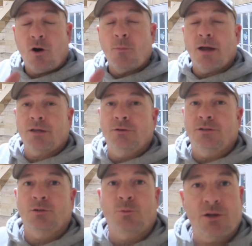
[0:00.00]
Oh my
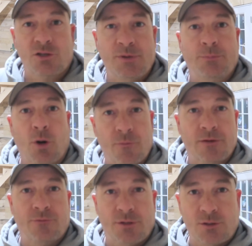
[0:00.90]
goodness, the weather should be
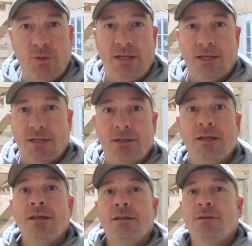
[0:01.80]
perfect for this weekend
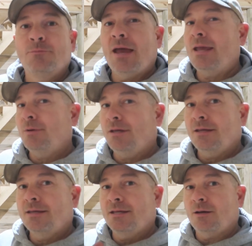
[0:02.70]
to maybe
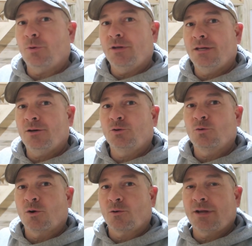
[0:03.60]
get up on the hill
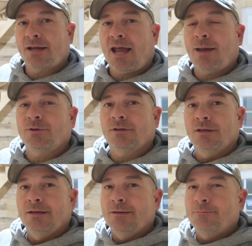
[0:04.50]
to work on that cabin.
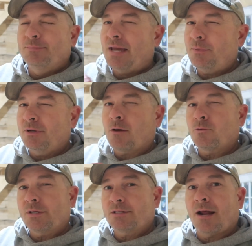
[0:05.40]
Maybe not
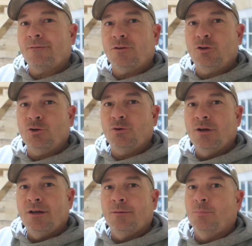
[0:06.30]
really exciting for
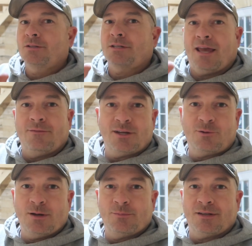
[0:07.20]
you, but it's heavy
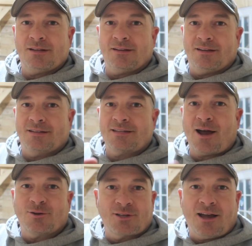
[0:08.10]
equipment, it's
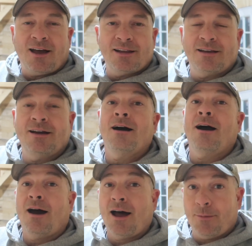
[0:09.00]
outside,
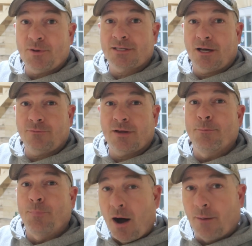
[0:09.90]
I myself
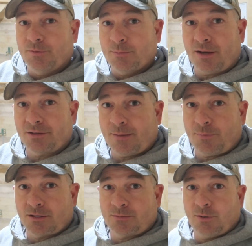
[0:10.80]
am pumped about that
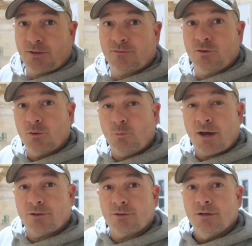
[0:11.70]
possibility of good
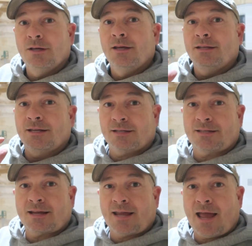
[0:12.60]
weather to get
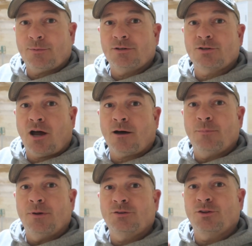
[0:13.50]
that cabin
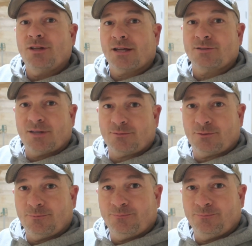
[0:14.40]
job to the next level.